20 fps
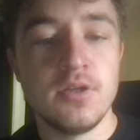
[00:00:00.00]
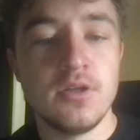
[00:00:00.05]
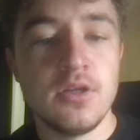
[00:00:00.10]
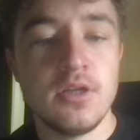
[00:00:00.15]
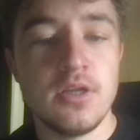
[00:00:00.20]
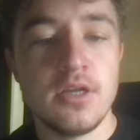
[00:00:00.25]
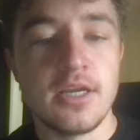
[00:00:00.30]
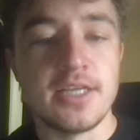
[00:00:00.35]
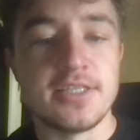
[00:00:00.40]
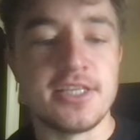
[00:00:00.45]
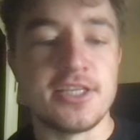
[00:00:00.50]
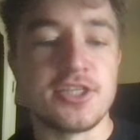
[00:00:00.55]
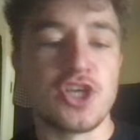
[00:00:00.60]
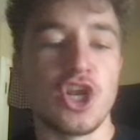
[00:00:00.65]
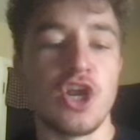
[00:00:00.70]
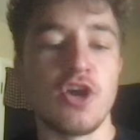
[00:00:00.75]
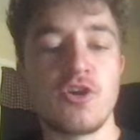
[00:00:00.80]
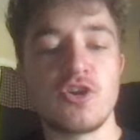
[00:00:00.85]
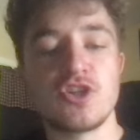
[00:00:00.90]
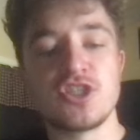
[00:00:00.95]
because it's
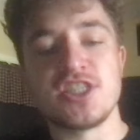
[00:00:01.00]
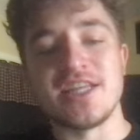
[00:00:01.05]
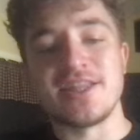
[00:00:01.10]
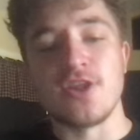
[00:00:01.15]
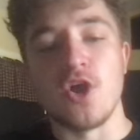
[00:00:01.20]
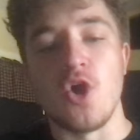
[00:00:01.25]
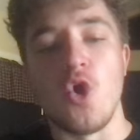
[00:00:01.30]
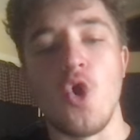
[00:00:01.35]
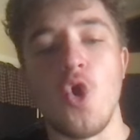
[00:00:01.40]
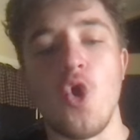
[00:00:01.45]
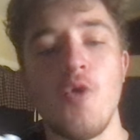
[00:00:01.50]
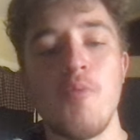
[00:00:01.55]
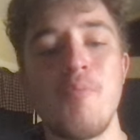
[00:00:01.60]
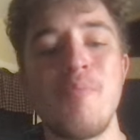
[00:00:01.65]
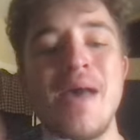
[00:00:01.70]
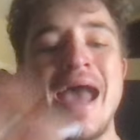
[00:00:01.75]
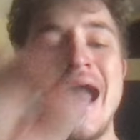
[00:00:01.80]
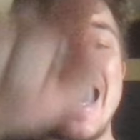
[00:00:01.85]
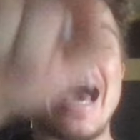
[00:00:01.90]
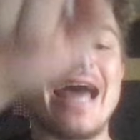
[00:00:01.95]
going to set the whole
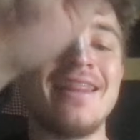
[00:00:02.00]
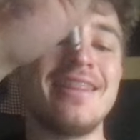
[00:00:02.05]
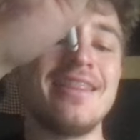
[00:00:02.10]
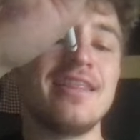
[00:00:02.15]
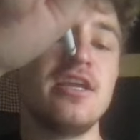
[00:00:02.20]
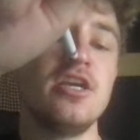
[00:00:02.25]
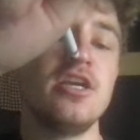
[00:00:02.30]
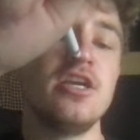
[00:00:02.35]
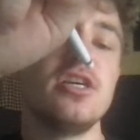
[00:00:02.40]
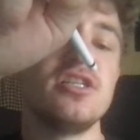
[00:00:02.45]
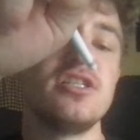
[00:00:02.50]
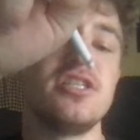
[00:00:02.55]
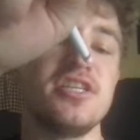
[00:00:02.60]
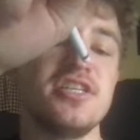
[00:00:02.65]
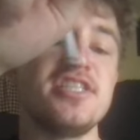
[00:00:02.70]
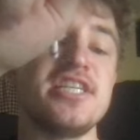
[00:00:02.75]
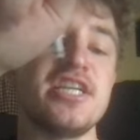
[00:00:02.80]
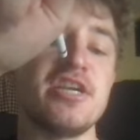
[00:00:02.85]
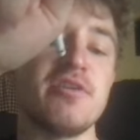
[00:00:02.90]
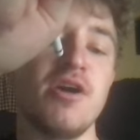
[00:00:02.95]
path to
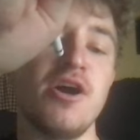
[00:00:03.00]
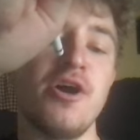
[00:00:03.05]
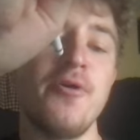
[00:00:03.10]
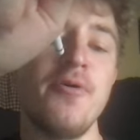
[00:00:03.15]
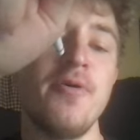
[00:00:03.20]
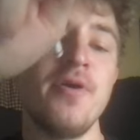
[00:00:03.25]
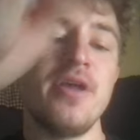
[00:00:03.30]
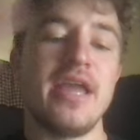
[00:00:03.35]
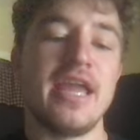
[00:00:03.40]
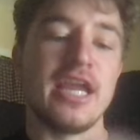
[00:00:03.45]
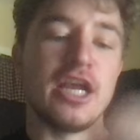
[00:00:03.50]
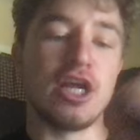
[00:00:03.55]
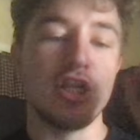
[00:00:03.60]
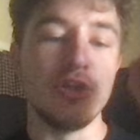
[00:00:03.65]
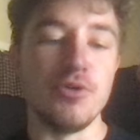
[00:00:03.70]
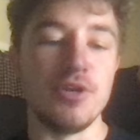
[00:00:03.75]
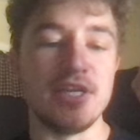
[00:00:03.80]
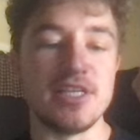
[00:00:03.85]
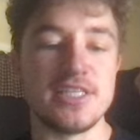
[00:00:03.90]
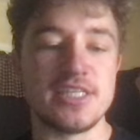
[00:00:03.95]
0,
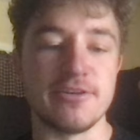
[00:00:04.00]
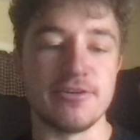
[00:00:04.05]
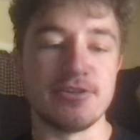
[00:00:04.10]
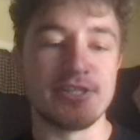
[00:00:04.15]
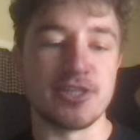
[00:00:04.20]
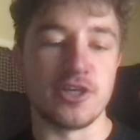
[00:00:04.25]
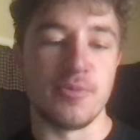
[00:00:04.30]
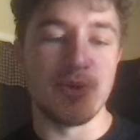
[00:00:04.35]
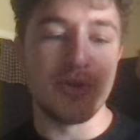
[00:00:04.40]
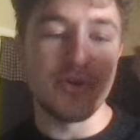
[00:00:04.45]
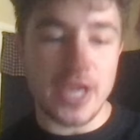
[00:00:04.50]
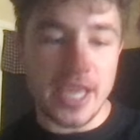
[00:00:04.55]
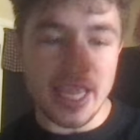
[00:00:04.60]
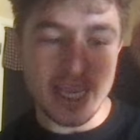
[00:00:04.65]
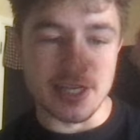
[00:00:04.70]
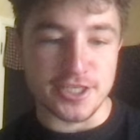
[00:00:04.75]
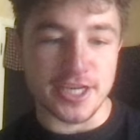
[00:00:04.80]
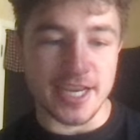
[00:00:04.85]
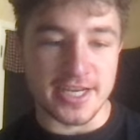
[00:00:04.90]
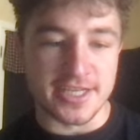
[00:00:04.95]
including 0, 0. But you
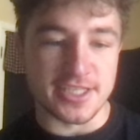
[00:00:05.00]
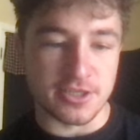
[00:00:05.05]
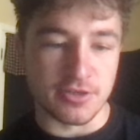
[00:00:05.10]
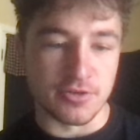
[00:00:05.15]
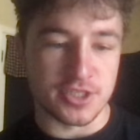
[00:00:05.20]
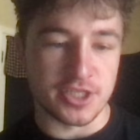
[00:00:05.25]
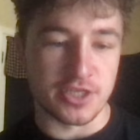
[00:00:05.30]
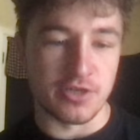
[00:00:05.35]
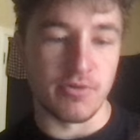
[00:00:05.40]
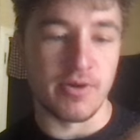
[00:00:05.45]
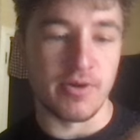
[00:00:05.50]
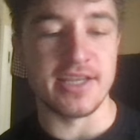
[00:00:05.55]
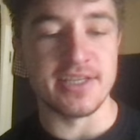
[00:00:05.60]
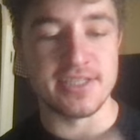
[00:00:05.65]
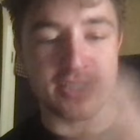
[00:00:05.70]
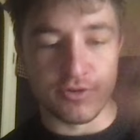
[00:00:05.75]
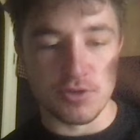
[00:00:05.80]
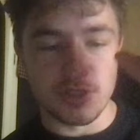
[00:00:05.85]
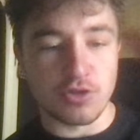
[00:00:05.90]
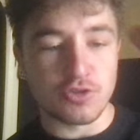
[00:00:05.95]
can't change 0, 0, right? Because
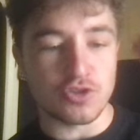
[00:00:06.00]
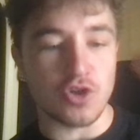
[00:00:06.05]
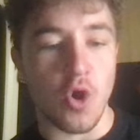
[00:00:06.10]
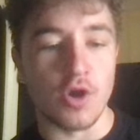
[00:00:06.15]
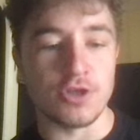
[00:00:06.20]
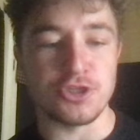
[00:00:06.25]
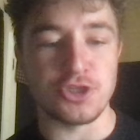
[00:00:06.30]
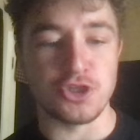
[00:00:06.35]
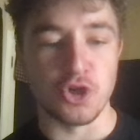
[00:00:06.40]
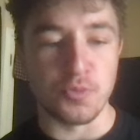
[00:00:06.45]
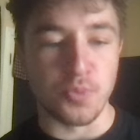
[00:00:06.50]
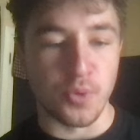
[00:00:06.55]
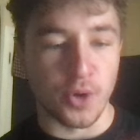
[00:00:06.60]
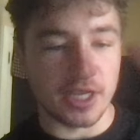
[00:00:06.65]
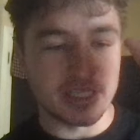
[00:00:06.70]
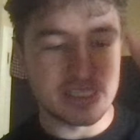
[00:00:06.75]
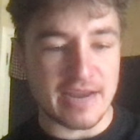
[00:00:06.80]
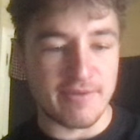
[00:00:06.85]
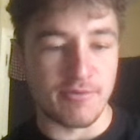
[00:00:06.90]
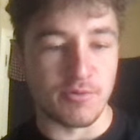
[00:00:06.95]
0, 0 is always a choke point
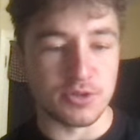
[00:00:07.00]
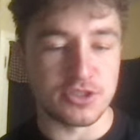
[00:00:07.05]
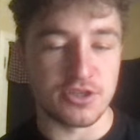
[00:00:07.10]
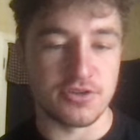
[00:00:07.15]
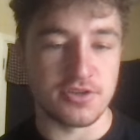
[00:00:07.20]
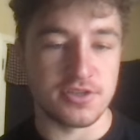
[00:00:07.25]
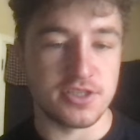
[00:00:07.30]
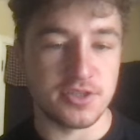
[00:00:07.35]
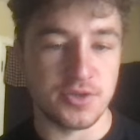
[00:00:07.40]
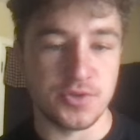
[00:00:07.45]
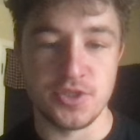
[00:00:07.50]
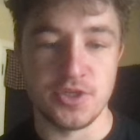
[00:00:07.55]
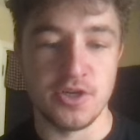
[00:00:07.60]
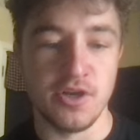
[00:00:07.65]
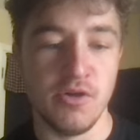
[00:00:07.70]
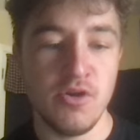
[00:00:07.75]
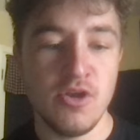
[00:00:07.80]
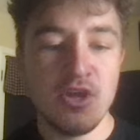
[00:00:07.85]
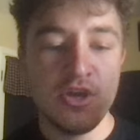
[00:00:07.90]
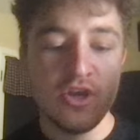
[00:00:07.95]
because everyone starts at 0,
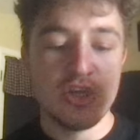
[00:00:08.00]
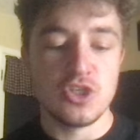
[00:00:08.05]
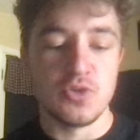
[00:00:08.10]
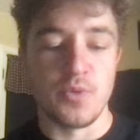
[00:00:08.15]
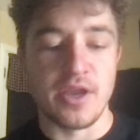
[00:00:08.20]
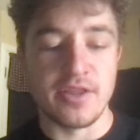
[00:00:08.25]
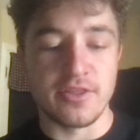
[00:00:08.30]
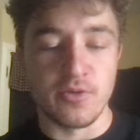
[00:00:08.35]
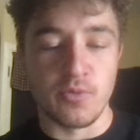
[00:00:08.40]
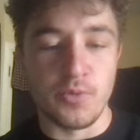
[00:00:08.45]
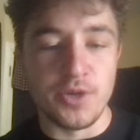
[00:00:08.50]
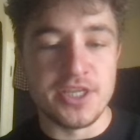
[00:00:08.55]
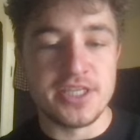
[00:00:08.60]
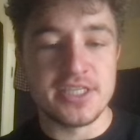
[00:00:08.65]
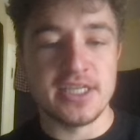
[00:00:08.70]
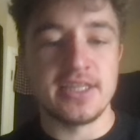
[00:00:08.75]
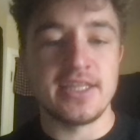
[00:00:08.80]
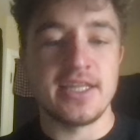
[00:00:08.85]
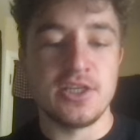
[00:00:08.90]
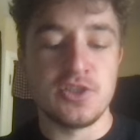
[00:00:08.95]
0. So we have to
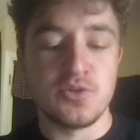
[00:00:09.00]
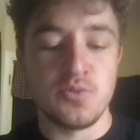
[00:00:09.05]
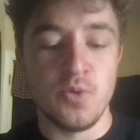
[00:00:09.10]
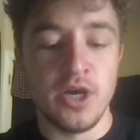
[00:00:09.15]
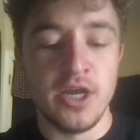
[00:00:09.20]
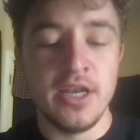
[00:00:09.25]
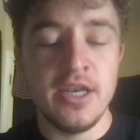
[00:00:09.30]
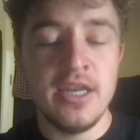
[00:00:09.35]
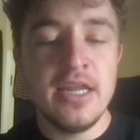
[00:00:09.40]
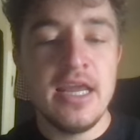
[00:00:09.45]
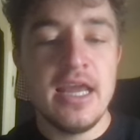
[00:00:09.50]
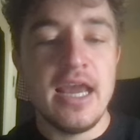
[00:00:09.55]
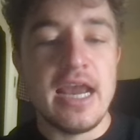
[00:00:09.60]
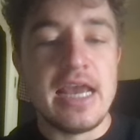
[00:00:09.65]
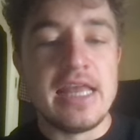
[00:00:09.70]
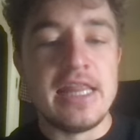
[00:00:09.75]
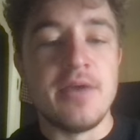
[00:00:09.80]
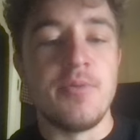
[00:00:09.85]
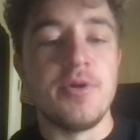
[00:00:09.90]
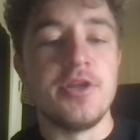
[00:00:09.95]
reset that as 1.
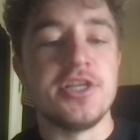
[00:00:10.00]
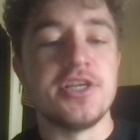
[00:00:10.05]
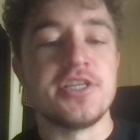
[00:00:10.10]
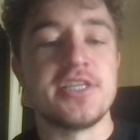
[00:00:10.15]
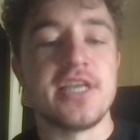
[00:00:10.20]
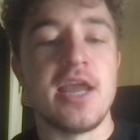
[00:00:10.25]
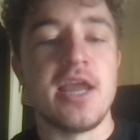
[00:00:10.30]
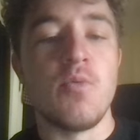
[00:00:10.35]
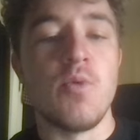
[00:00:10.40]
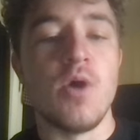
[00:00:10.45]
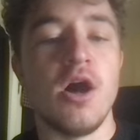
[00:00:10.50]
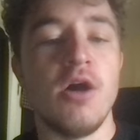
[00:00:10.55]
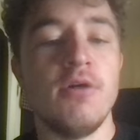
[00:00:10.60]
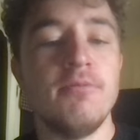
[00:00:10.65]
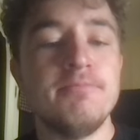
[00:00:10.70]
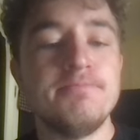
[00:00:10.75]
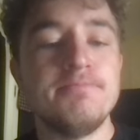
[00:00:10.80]
And then we just say, well,